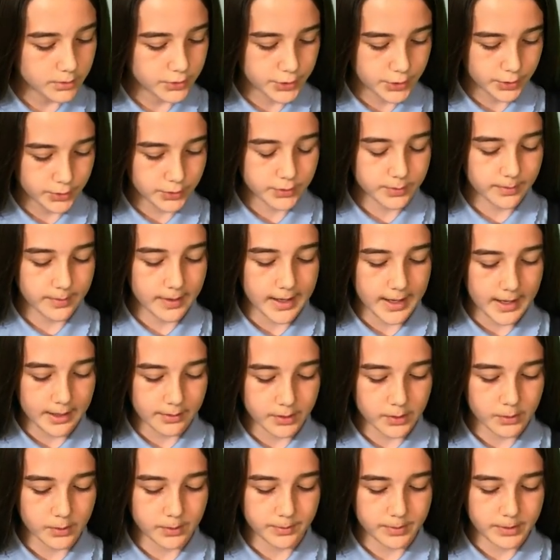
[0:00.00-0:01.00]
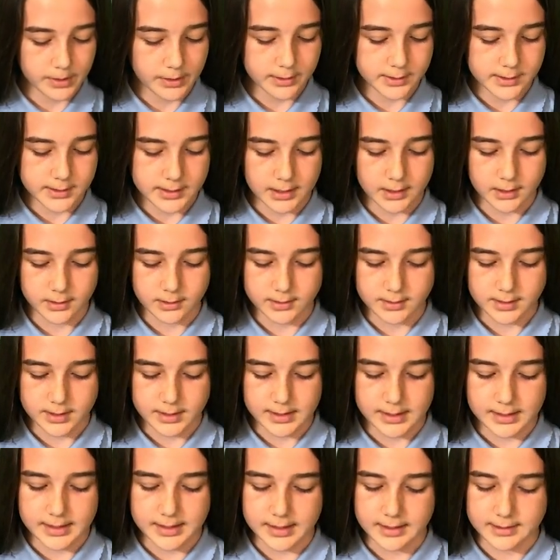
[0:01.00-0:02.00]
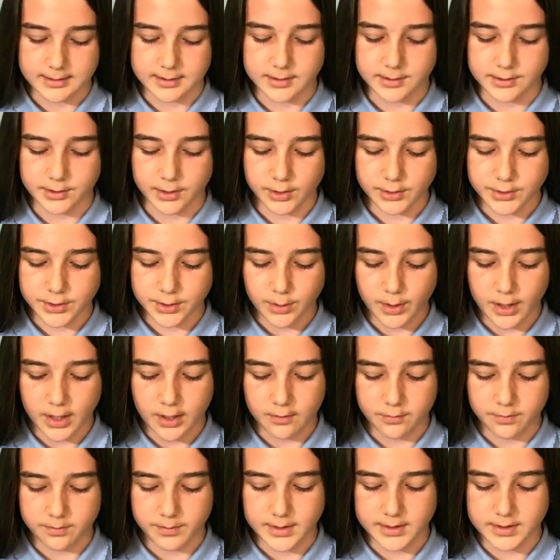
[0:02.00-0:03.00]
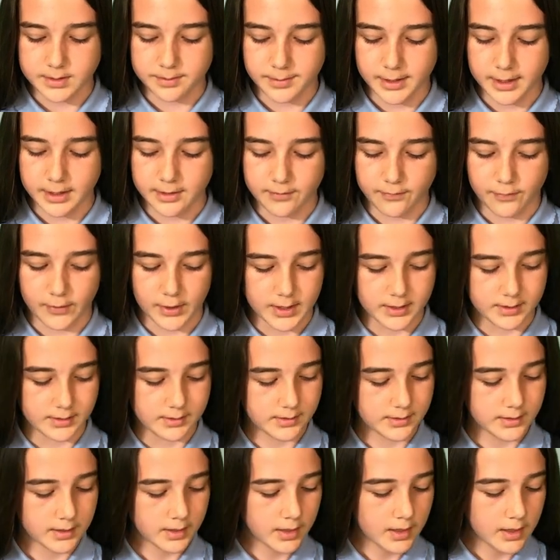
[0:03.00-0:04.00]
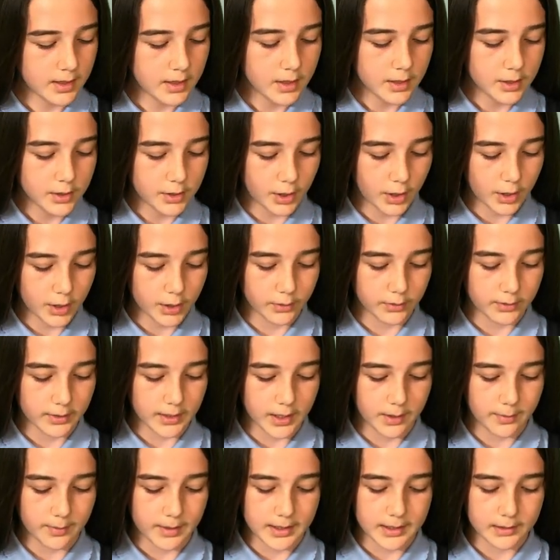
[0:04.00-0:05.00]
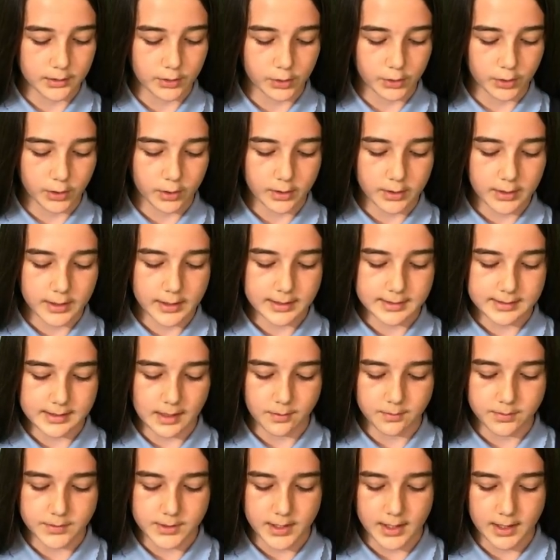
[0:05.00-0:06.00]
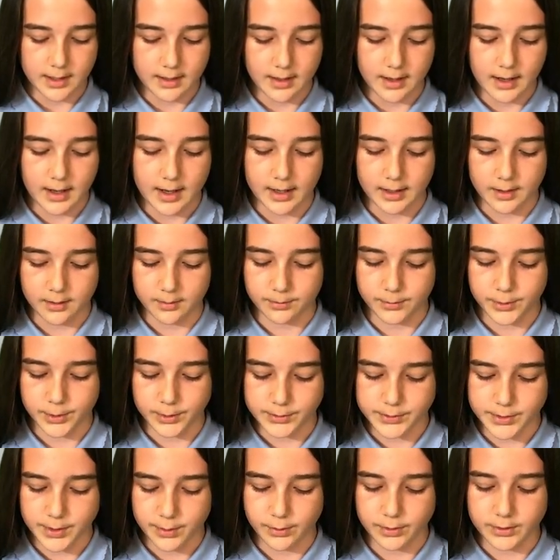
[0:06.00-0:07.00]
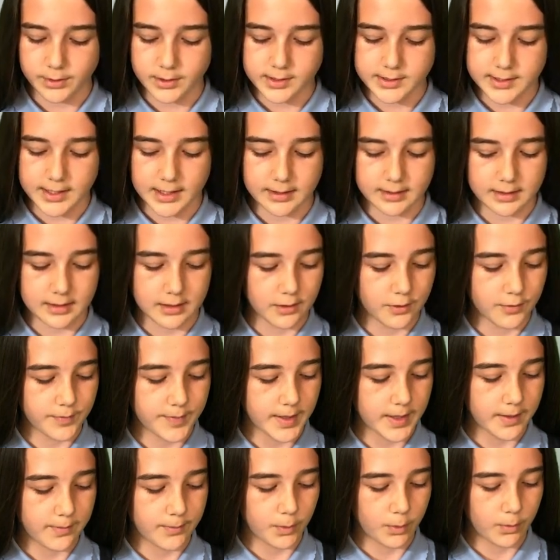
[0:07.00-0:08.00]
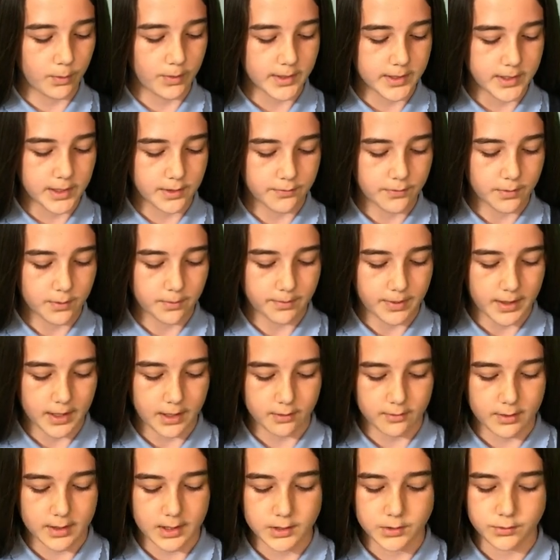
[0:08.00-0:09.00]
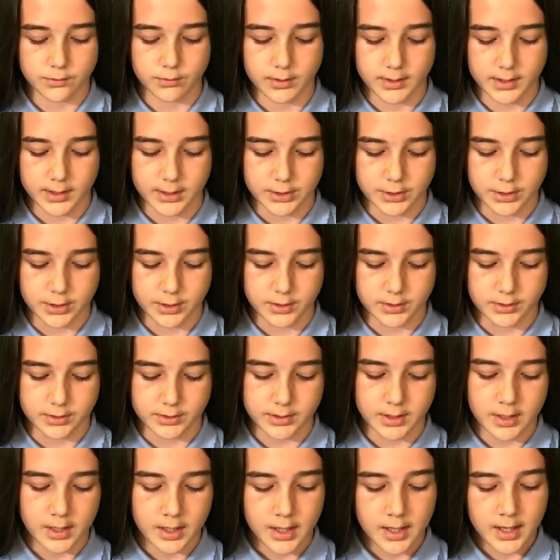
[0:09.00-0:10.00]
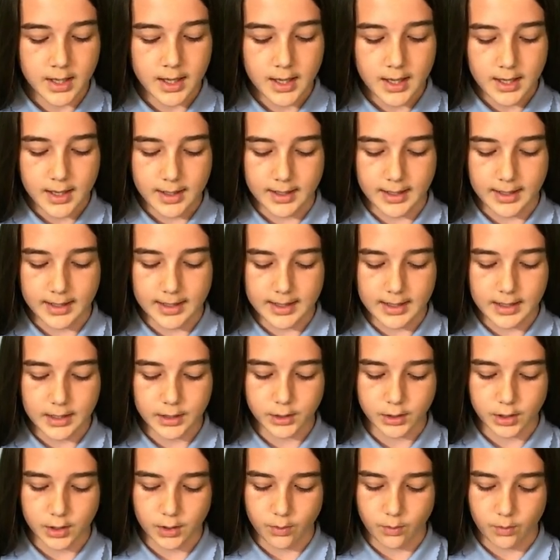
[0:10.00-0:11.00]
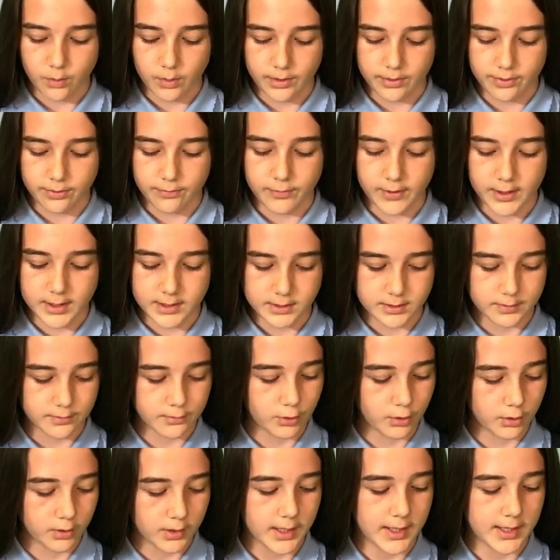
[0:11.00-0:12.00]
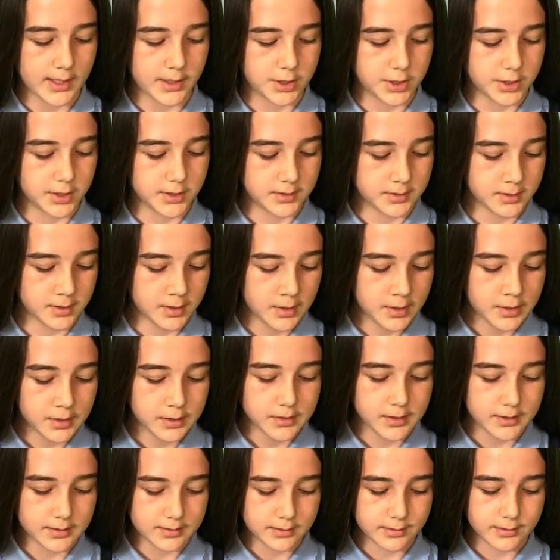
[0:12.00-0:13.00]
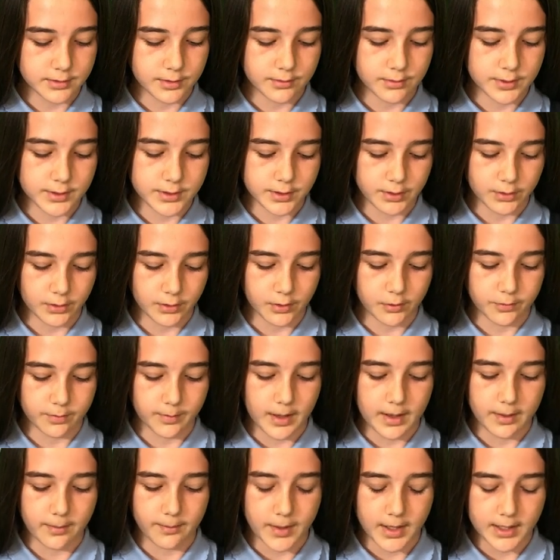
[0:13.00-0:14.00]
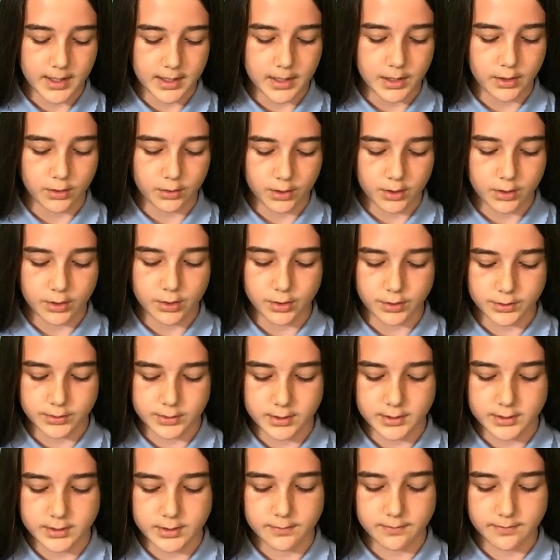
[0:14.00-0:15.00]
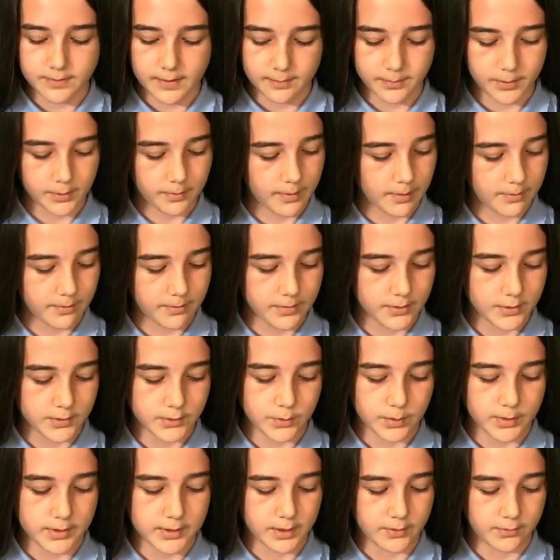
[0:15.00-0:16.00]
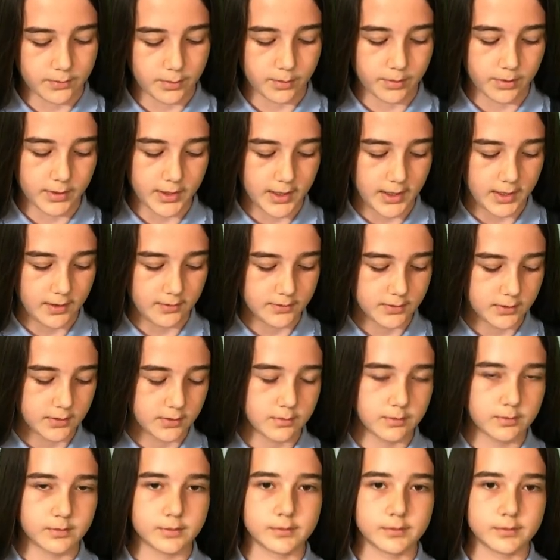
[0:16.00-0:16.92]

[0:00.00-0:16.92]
Due to my outgoing personality, it is not too hard for me to make friends. Not only am I loyal and accepting, I am also understanding of people with different backgrounds, religions, and I get along with friends of all ages. This is a result of my many younger cousins and family members with different beliefs.